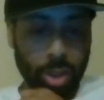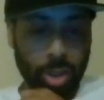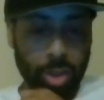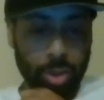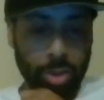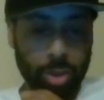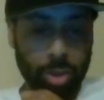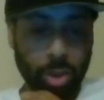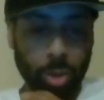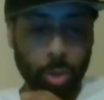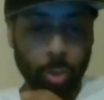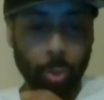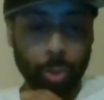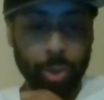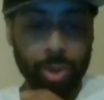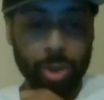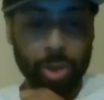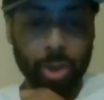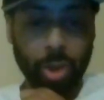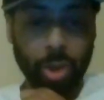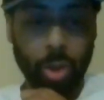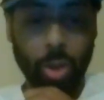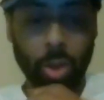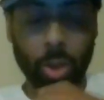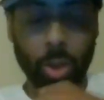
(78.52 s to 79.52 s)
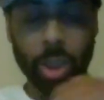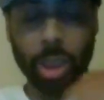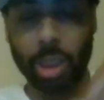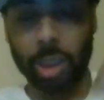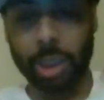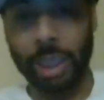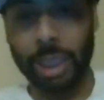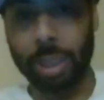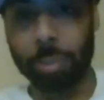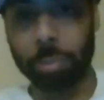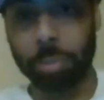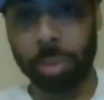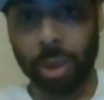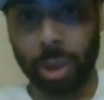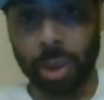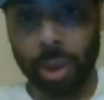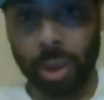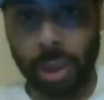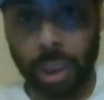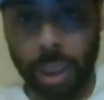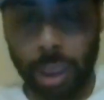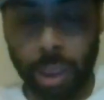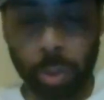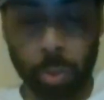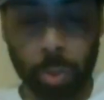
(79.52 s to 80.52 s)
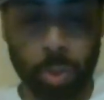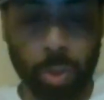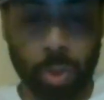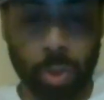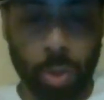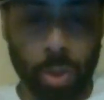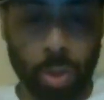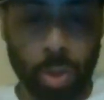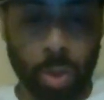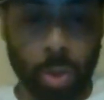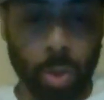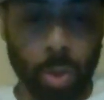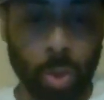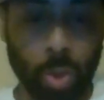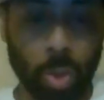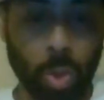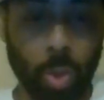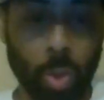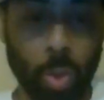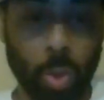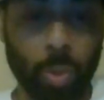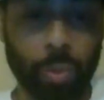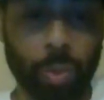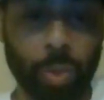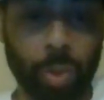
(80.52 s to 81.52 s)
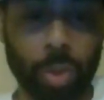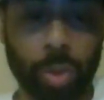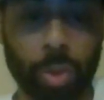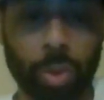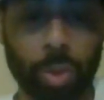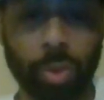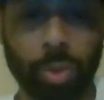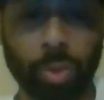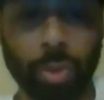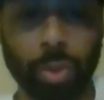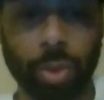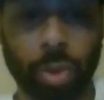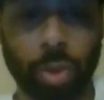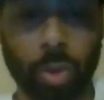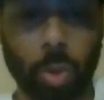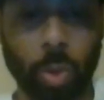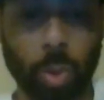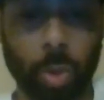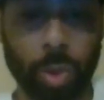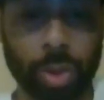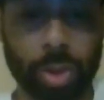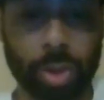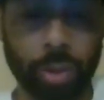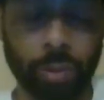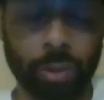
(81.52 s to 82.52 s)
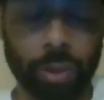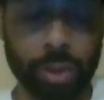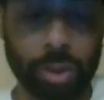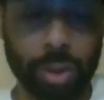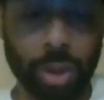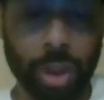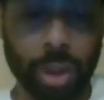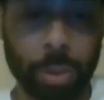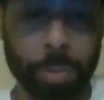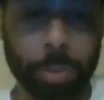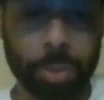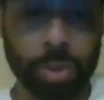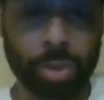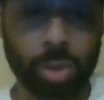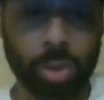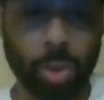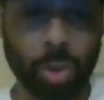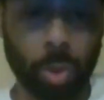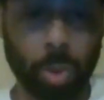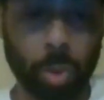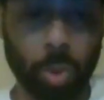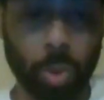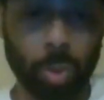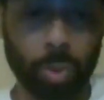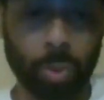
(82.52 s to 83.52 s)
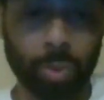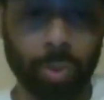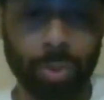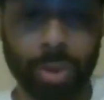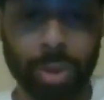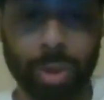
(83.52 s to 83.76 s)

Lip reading: So we saw how that played out over the course of this episode.